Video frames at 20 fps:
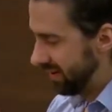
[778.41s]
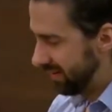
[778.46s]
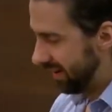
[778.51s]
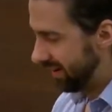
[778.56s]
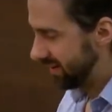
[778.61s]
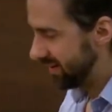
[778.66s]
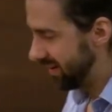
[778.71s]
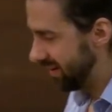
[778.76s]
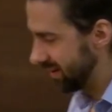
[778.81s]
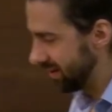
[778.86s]
these
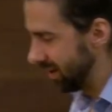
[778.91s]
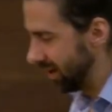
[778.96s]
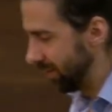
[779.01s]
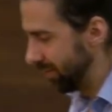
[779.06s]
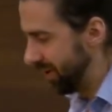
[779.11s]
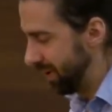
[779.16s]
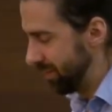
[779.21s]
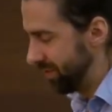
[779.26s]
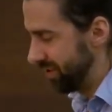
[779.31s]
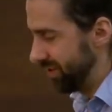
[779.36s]

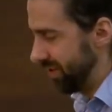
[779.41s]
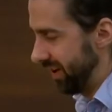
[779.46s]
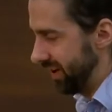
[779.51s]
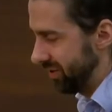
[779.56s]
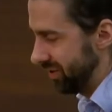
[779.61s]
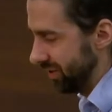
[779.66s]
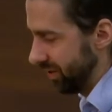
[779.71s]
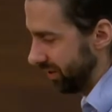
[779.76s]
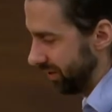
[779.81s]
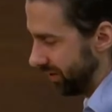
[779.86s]
anti-Islam
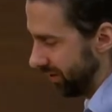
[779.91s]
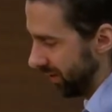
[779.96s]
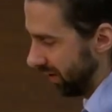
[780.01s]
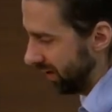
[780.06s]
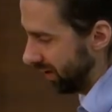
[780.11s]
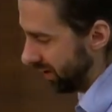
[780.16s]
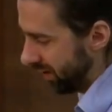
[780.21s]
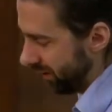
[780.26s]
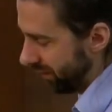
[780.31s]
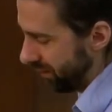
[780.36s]
demonstrations
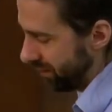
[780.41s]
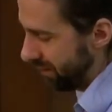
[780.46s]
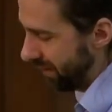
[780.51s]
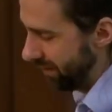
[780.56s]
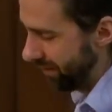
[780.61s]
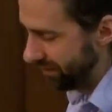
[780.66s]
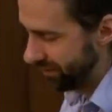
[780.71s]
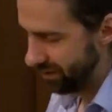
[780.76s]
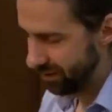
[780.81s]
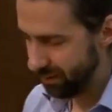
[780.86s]
for, for
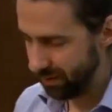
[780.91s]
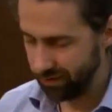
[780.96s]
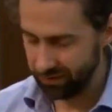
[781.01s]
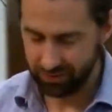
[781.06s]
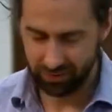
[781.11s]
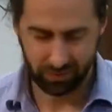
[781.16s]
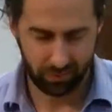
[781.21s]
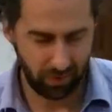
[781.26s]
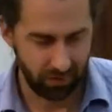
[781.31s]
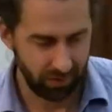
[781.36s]
months and months and